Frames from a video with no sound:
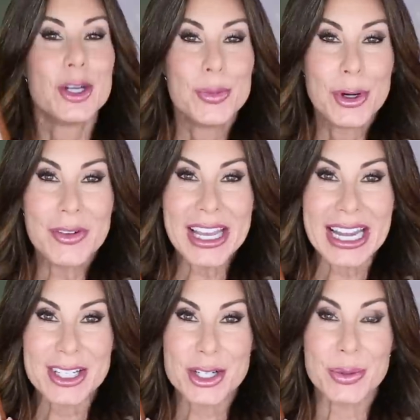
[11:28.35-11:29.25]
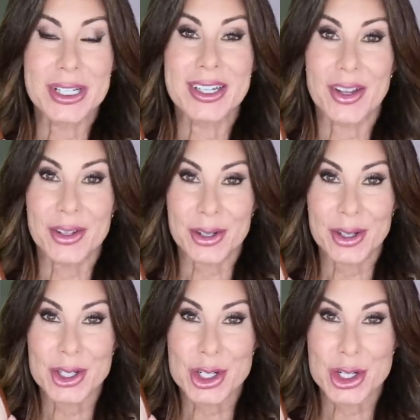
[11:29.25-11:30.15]
Moving on to
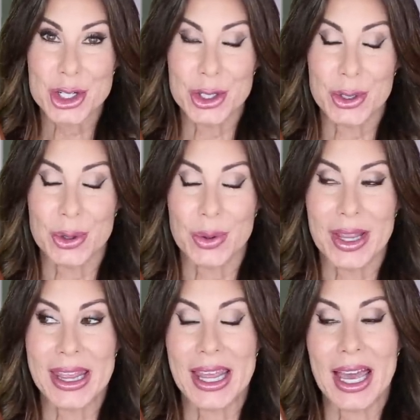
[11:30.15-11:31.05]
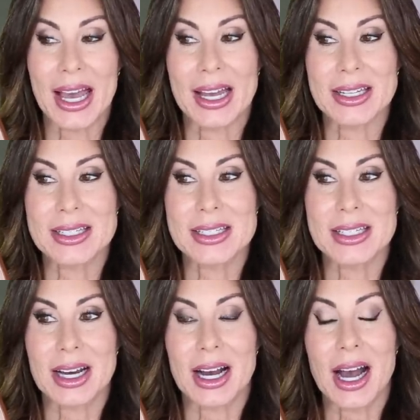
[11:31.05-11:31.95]
another shoe that
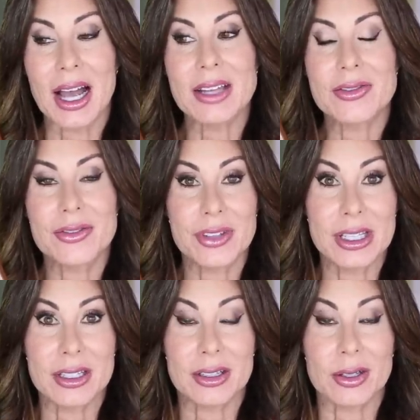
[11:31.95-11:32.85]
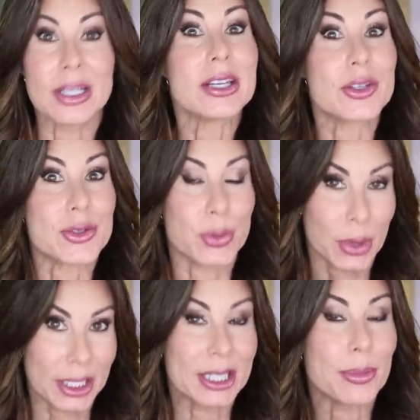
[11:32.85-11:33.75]
I feel is
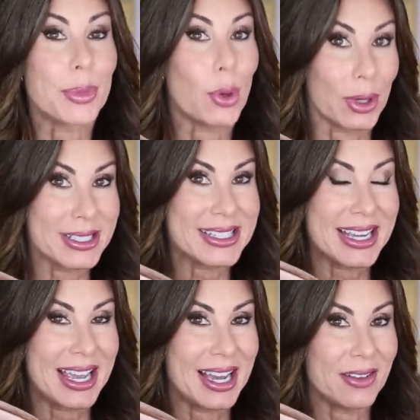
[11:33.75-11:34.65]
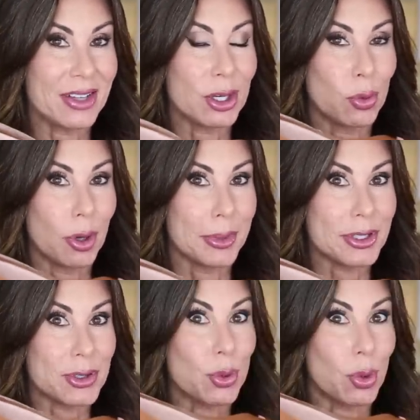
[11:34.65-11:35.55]
really important to have in a
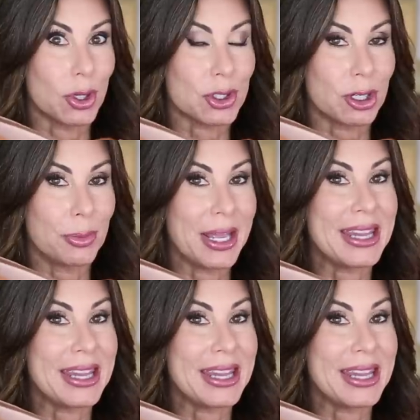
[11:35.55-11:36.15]
woman's wardrobe,